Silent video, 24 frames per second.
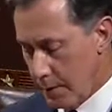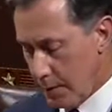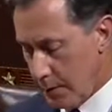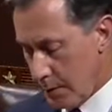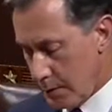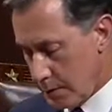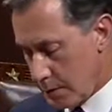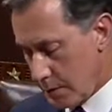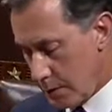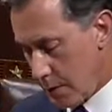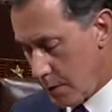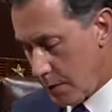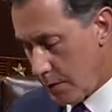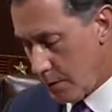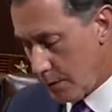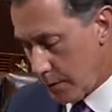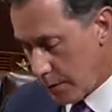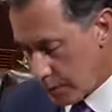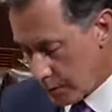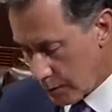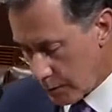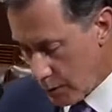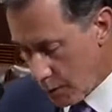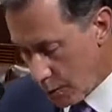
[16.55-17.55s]
So,
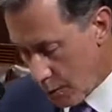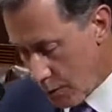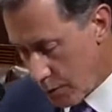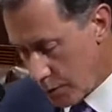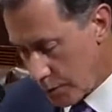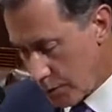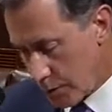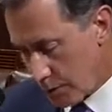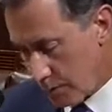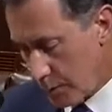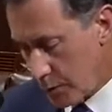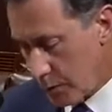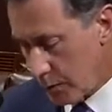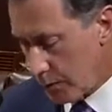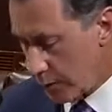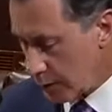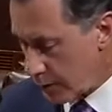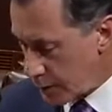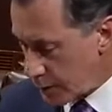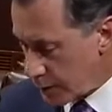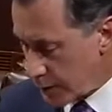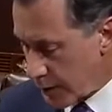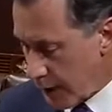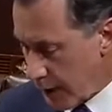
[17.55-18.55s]
in the course of doing
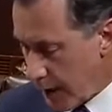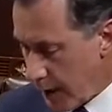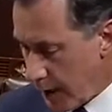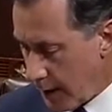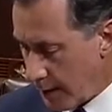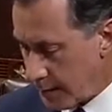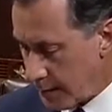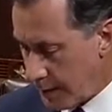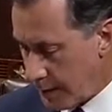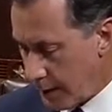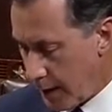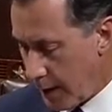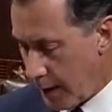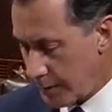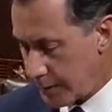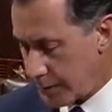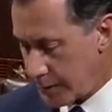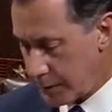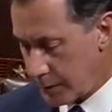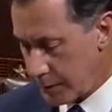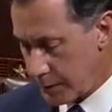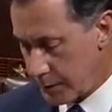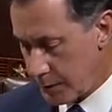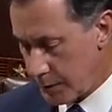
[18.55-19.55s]
their job, an
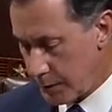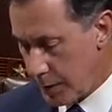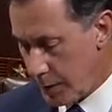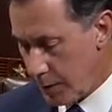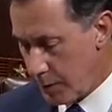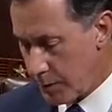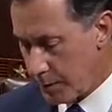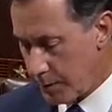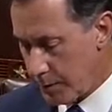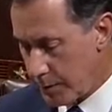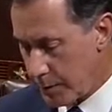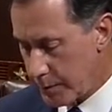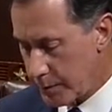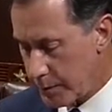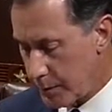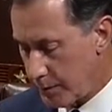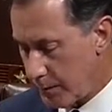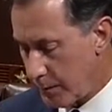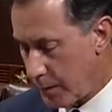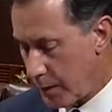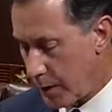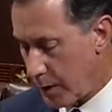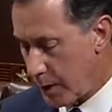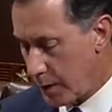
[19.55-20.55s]
officer could go to prison
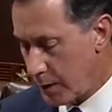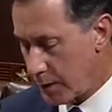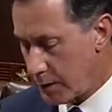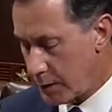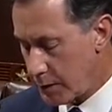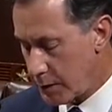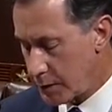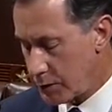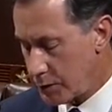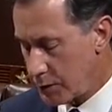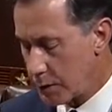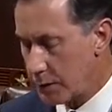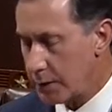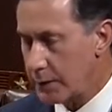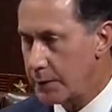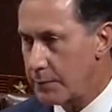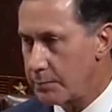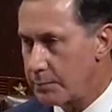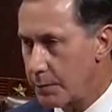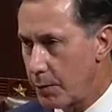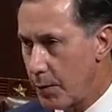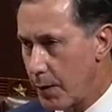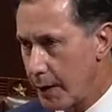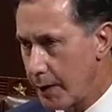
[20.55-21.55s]
for
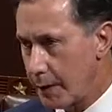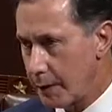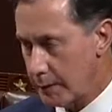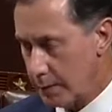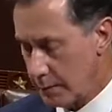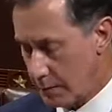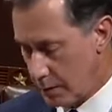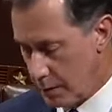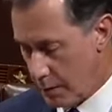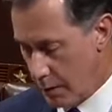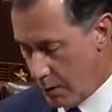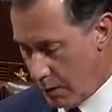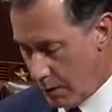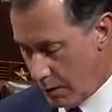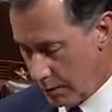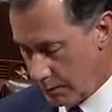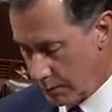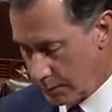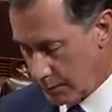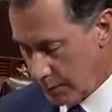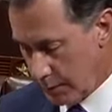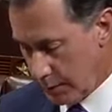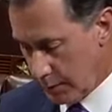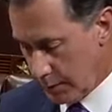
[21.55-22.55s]
unintentionally breaking the law.
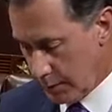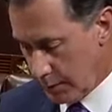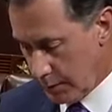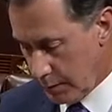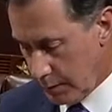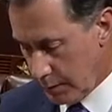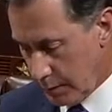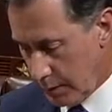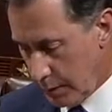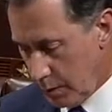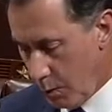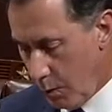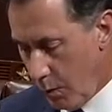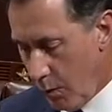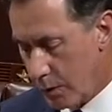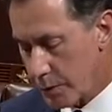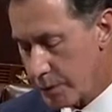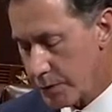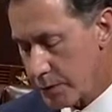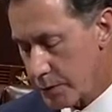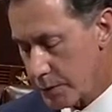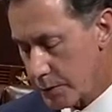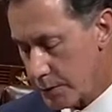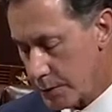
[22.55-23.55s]
Who
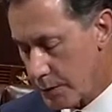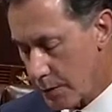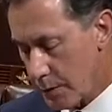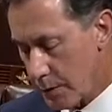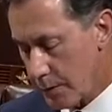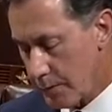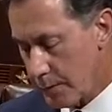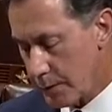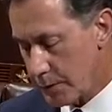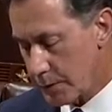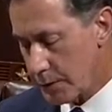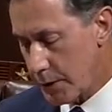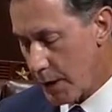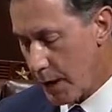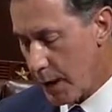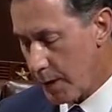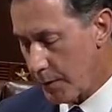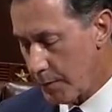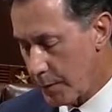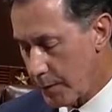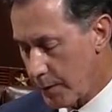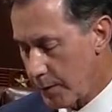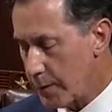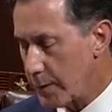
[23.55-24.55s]
wants to serve in a
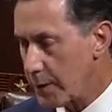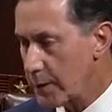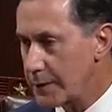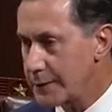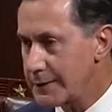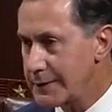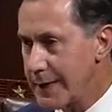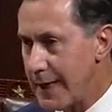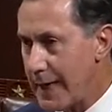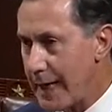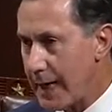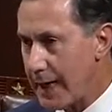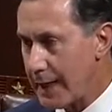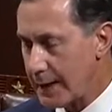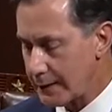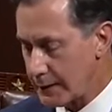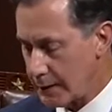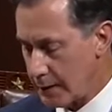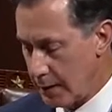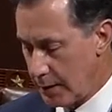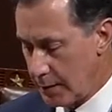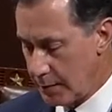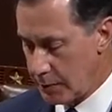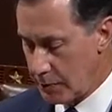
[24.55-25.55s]
job where they're
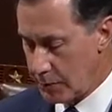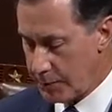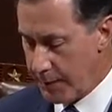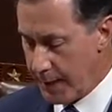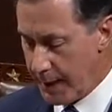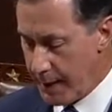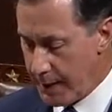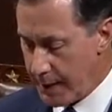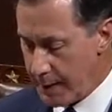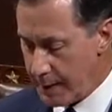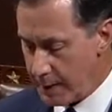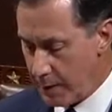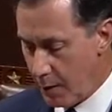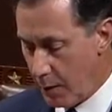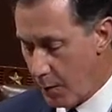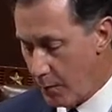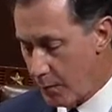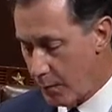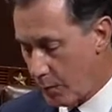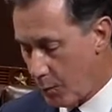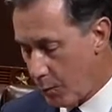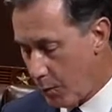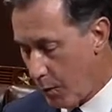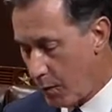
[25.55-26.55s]
attacked, underpaid,
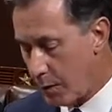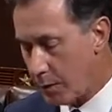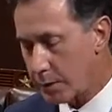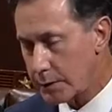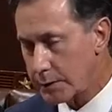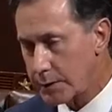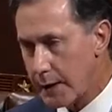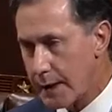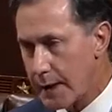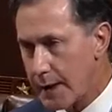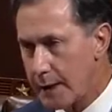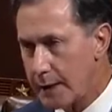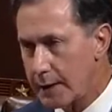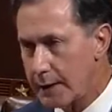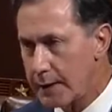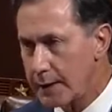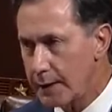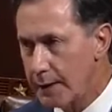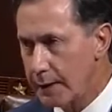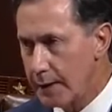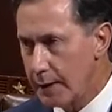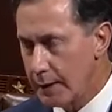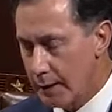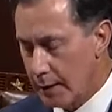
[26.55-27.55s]
overworked, and,
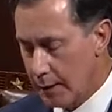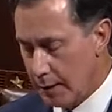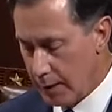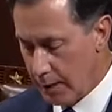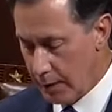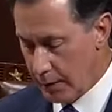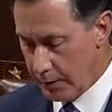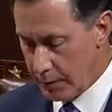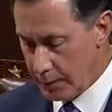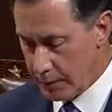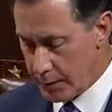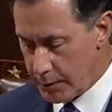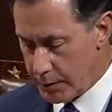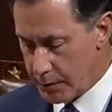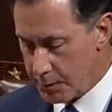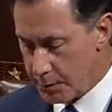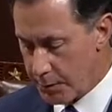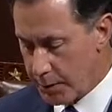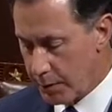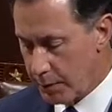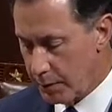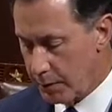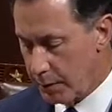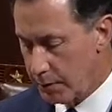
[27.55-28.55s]
under this
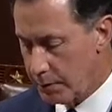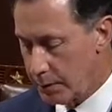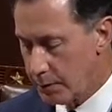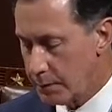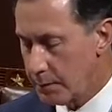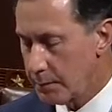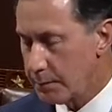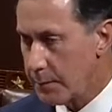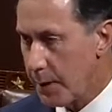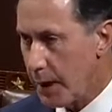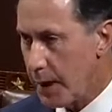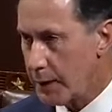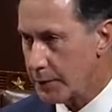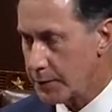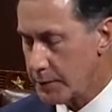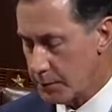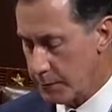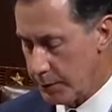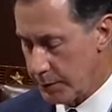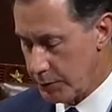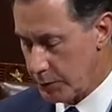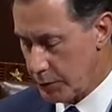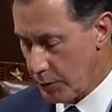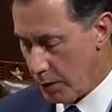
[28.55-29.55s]
bill,
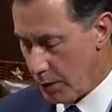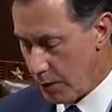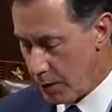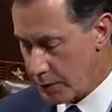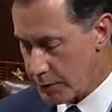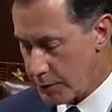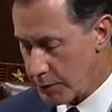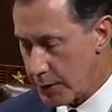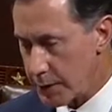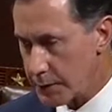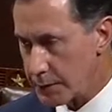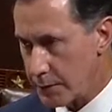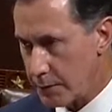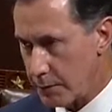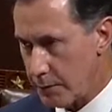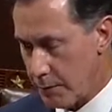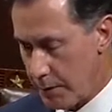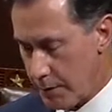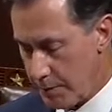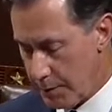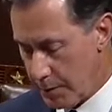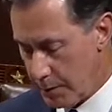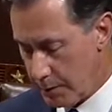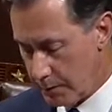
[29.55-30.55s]
possibly charged as a
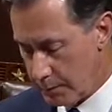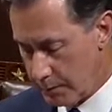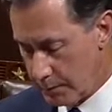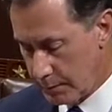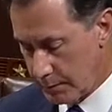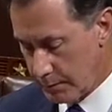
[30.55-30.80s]
criminal?